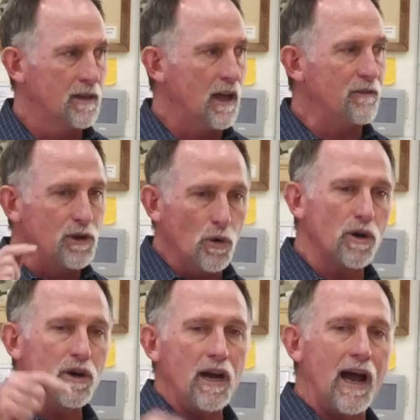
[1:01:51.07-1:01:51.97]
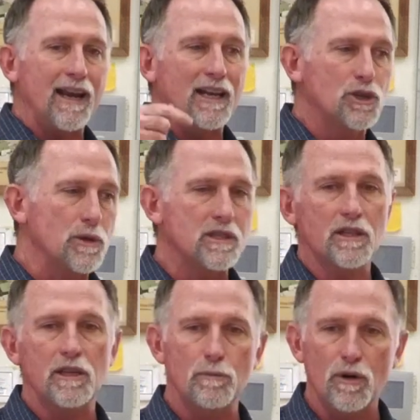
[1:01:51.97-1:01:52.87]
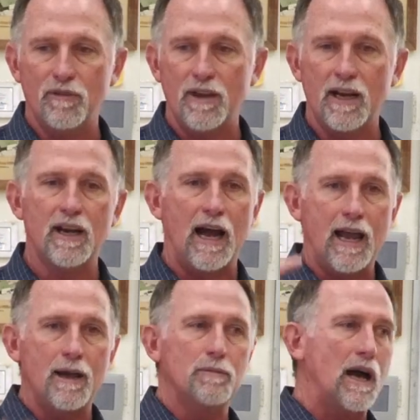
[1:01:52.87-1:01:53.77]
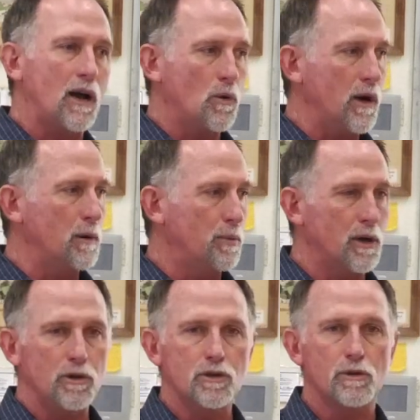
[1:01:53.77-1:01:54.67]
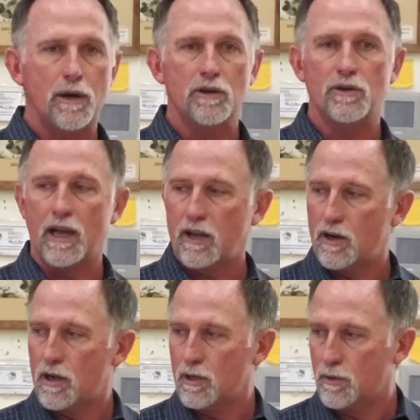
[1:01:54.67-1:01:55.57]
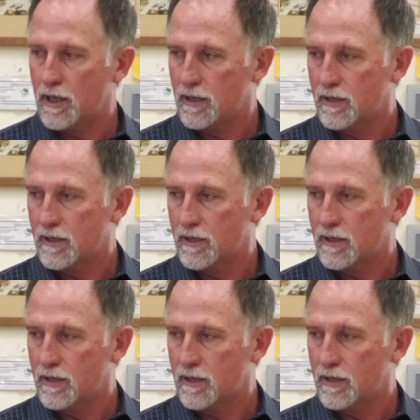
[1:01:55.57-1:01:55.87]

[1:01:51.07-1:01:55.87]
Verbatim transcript: If you're not intrinsically motivated, I am not going to put a noose around your neck and haul you in.